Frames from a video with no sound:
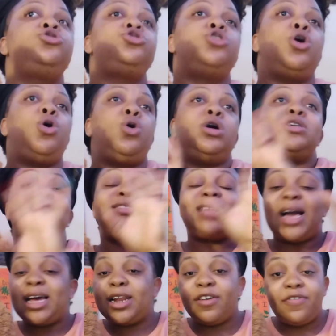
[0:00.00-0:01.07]
So is
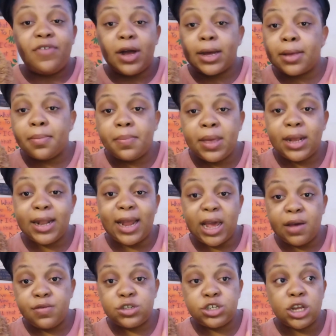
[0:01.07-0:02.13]
that a fucking big
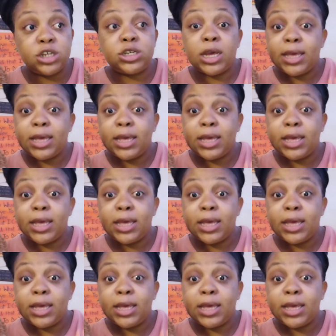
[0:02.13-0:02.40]
life change?